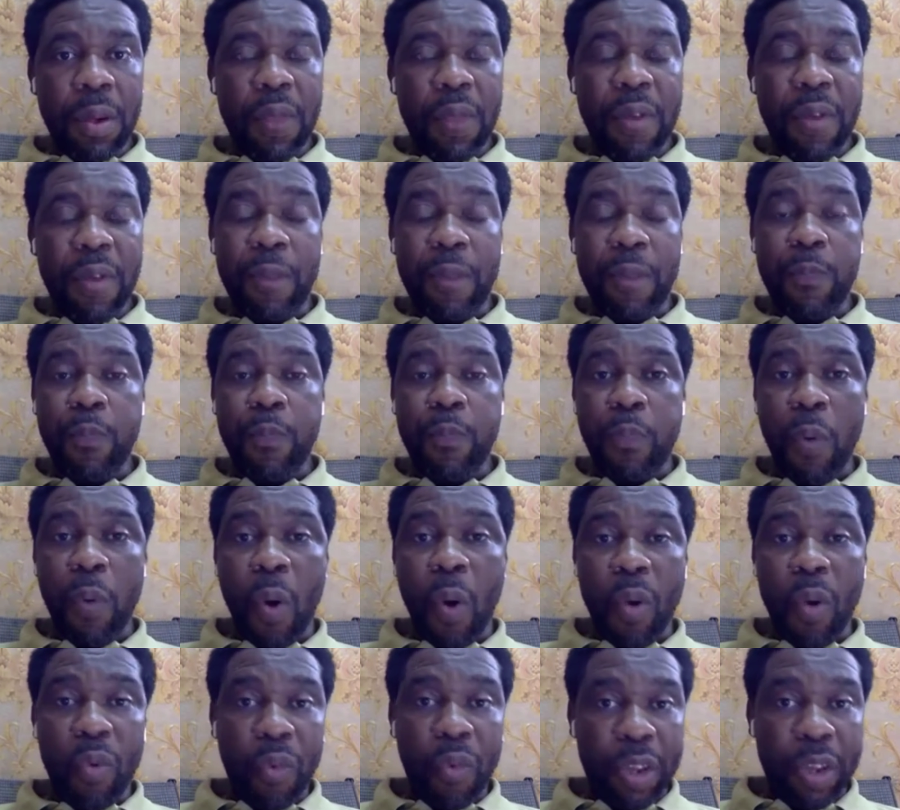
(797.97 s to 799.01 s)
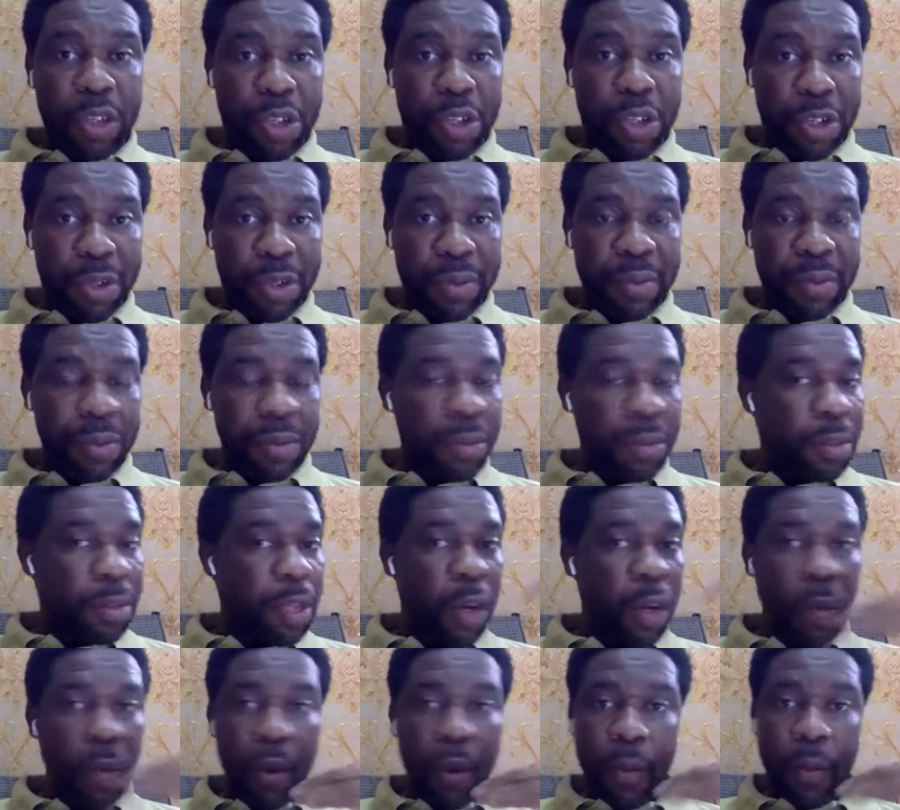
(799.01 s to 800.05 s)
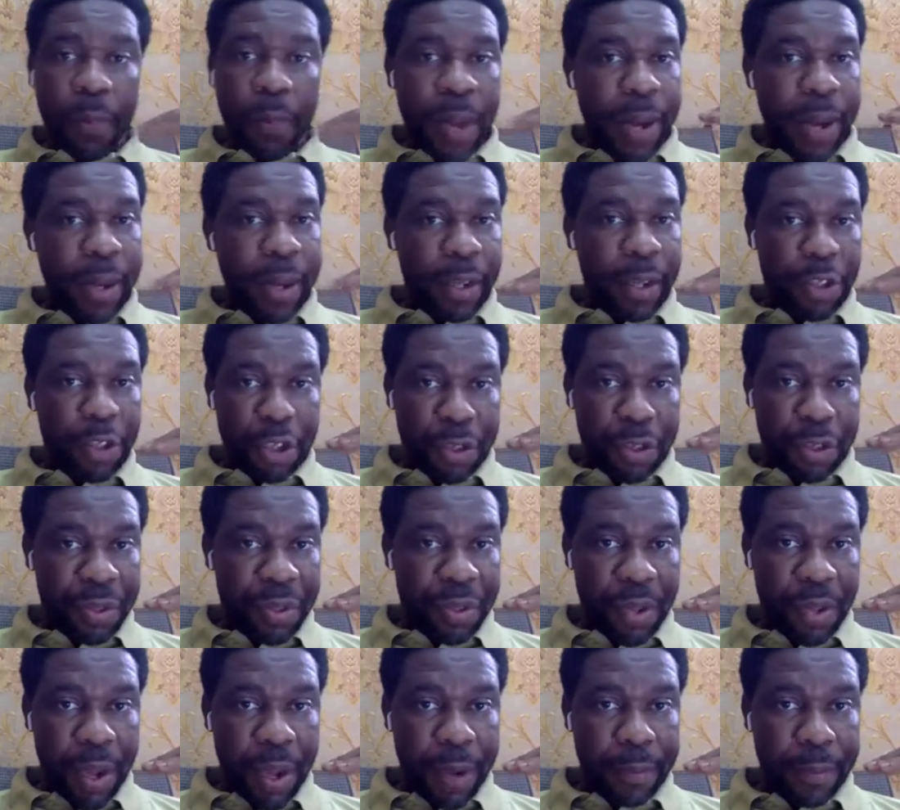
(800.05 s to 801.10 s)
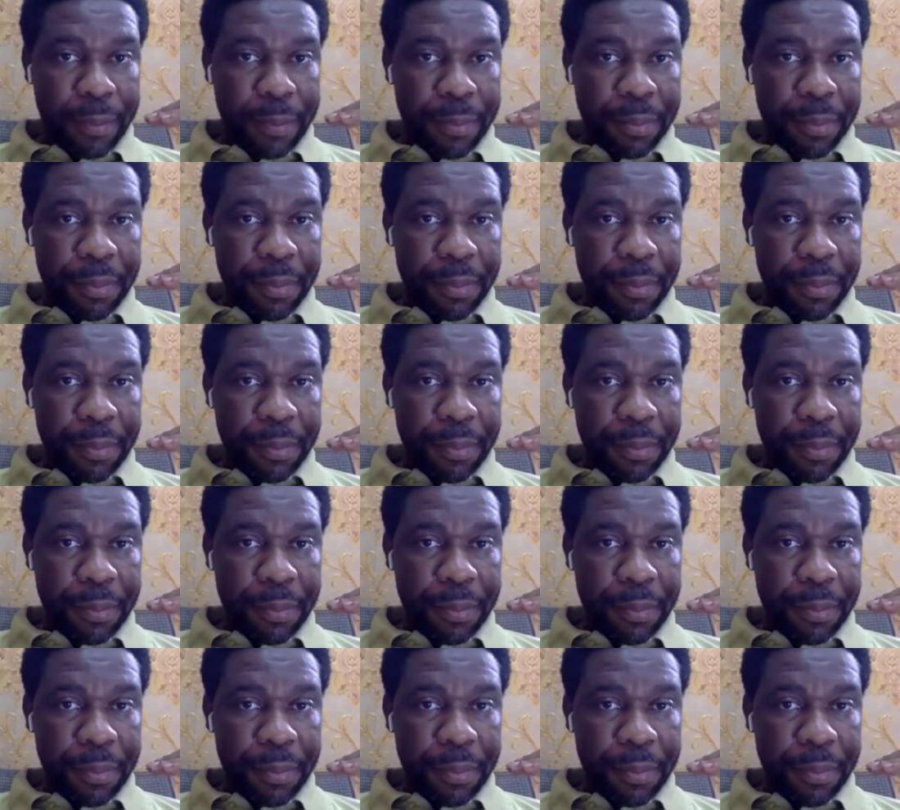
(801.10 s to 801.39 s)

a very poor region, they don't want to plant their churches there.